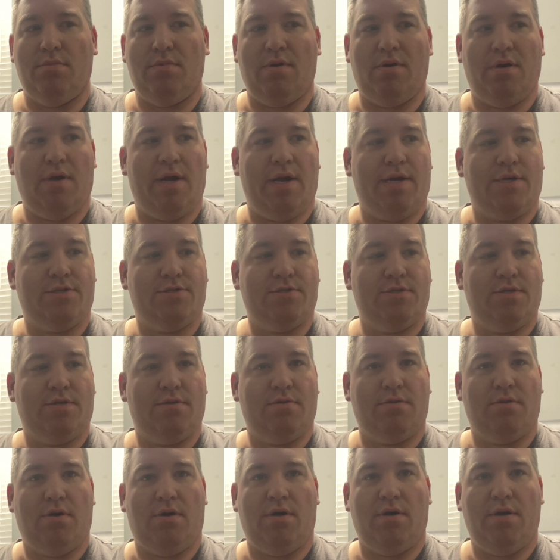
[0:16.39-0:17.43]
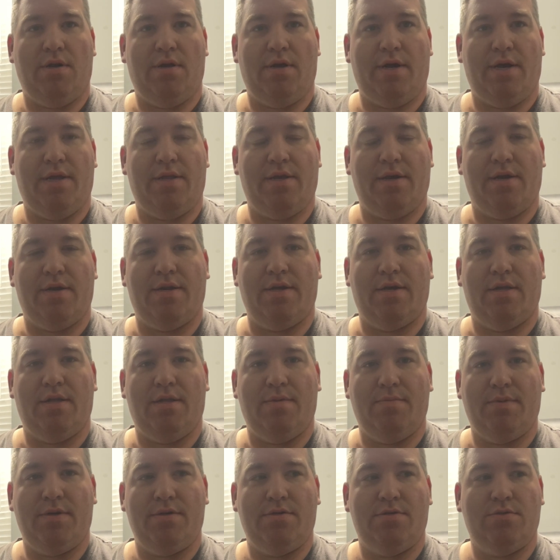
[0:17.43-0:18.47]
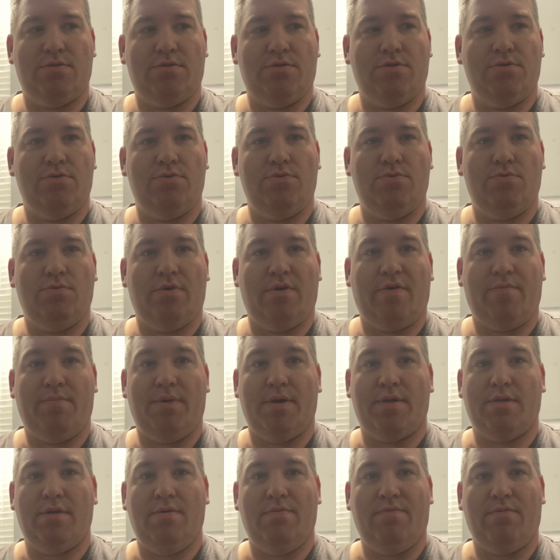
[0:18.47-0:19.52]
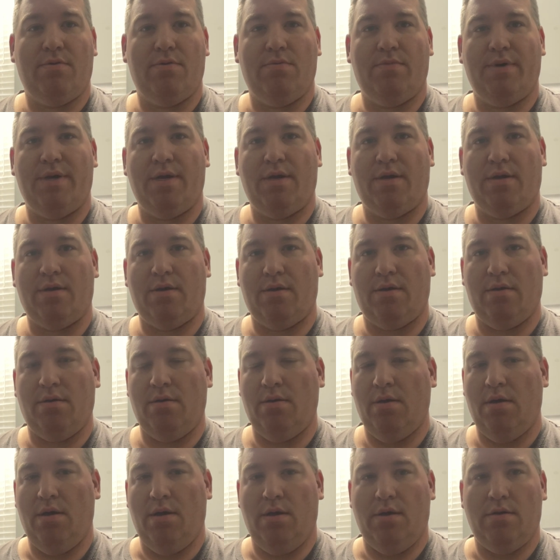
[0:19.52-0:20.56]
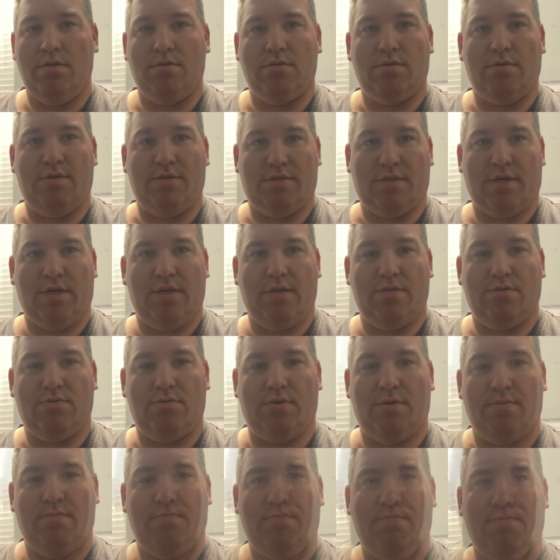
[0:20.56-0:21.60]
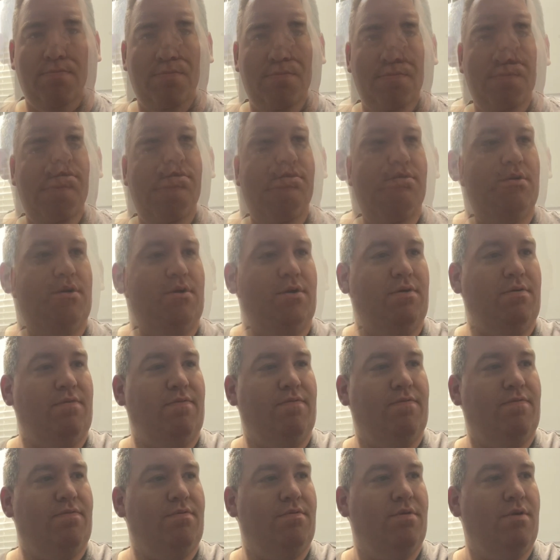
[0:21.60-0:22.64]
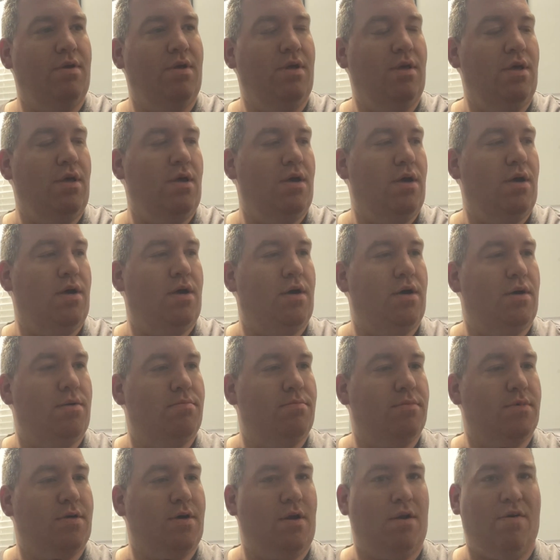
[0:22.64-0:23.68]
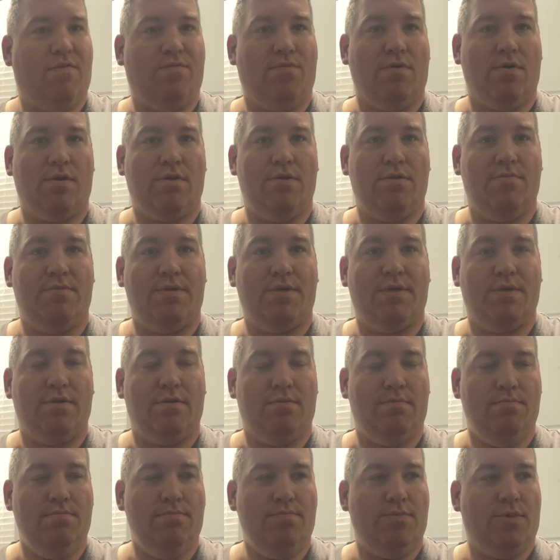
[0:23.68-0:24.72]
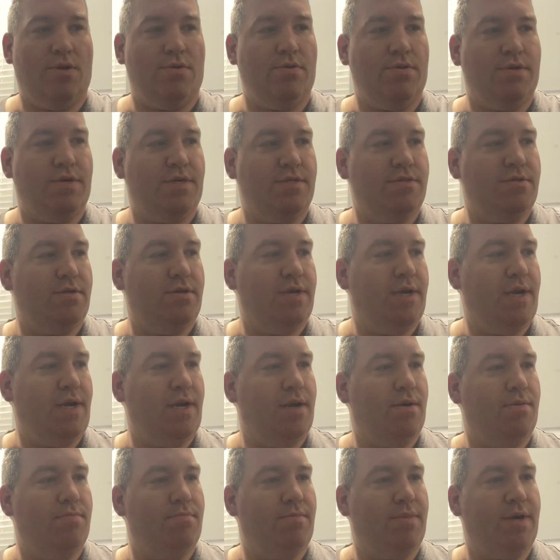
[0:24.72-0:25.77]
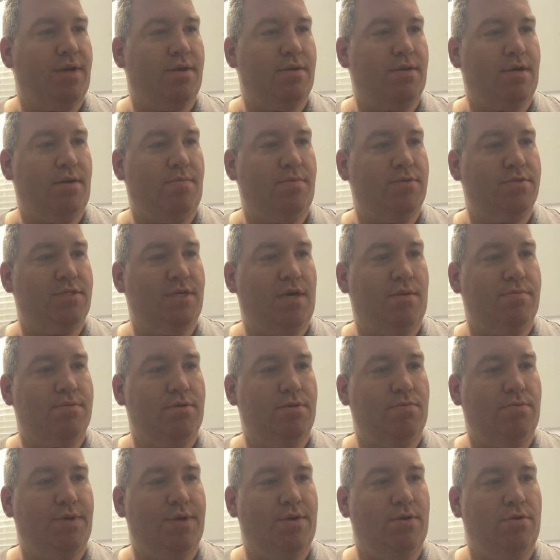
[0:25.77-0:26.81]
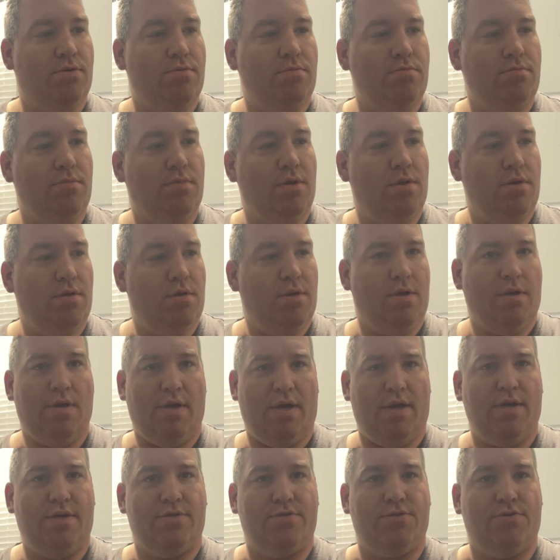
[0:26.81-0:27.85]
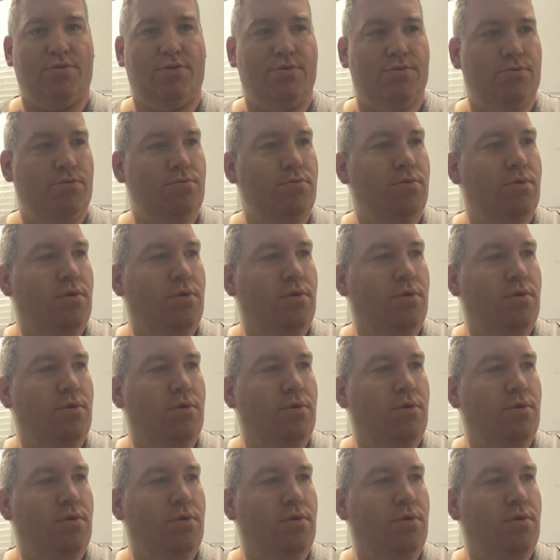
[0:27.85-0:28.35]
I actually thought I had the idea, let me just do what I picked up for the week. So let's get into it. So first off, got off work a little bit early yesterday, and I made a couple stops on the way home, as you do.